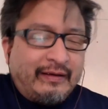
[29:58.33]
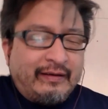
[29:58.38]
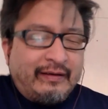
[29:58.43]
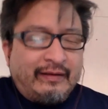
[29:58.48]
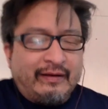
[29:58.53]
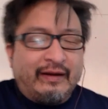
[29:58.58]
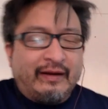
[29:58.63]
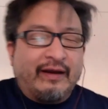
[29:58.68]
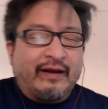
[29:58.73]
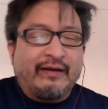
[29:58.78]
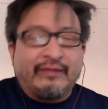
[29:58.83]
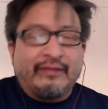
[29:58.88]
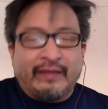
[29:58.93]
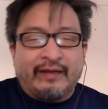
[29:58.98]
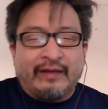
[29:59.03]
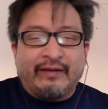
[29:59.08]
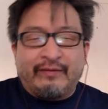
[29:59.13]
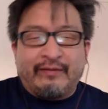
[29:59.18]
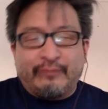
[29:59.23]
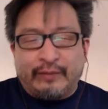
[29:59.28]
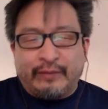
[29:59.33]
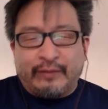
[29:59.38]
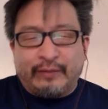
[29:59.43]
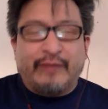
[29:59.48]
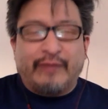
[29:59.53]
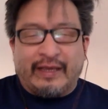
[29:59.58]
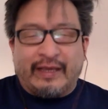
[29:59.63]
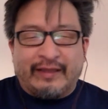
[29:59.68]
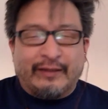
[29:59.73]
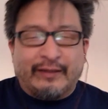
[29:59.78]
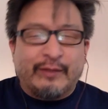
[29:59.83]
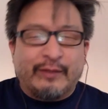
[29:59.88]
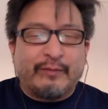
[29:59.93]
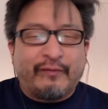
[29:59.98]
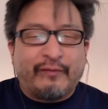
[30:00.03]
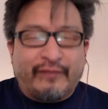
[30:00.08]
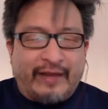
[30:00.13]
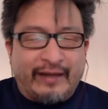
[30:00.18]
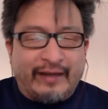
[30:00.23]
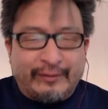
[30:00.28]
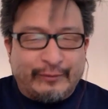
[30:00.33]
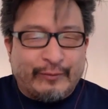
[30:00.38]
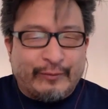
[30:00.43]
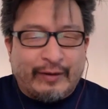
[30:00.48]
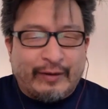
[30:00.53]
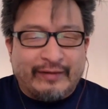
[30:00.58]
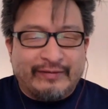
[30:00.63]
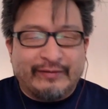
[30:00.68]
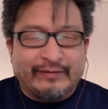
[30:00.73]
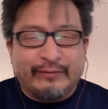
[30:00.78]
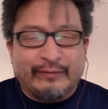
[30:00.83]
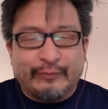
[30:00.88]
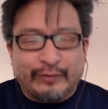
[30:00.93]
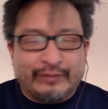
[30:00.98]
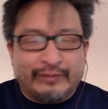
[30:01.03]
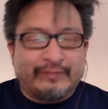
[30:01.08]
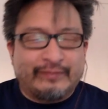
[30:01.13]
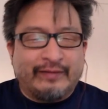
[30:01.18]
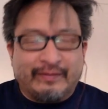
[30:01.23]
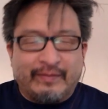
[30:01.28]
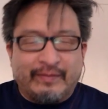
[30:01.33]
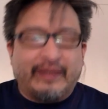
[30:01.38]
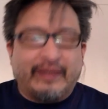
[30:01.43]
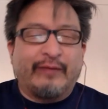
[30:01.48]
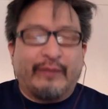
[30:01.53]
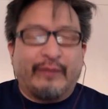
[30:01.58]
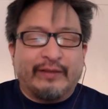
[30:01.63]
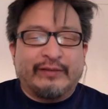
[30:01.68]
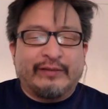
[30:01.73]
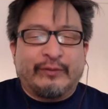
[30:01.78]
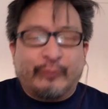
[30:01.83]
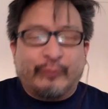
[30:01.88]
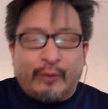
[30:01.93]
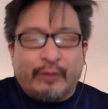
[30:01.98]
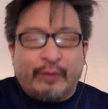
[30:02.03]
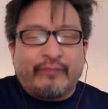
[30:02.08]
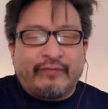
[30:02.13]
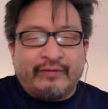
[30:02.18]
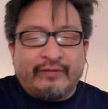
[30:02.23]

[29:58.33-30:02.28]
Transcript: Then we had the global financial crisis, which in many ways dwarfed